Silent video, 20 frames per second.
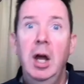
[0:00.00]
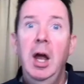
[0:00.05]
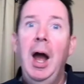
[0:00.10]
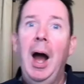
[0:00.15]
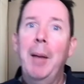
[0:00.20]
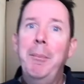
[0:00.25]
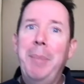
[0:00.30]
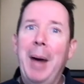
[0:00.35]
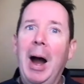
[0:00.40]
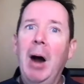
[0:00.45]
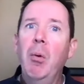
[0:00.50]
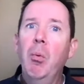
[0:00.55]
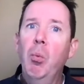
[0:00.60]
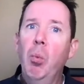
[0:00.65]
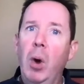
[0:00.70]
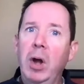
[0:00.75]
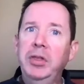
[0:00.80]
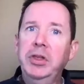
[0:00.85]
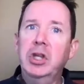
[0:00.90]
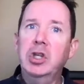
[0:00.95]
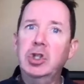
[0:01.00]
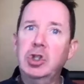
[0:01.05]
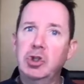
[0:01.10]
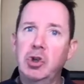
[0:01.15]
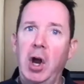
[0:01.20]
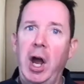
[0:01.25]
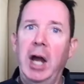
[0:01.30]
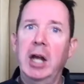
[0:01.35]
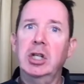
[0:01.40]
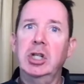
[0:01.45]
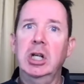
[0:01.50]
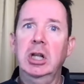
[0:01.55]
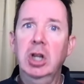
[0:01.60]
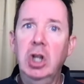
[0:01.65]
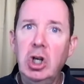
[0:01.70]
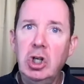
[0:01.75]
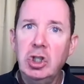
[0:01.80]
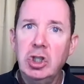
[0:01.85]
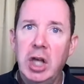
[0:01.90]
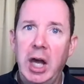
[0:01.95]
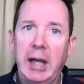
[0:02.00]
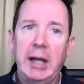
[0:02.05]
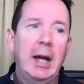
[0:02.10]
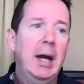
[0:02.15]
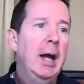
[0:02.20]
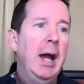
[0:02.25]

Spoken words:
about what the strategy looks like,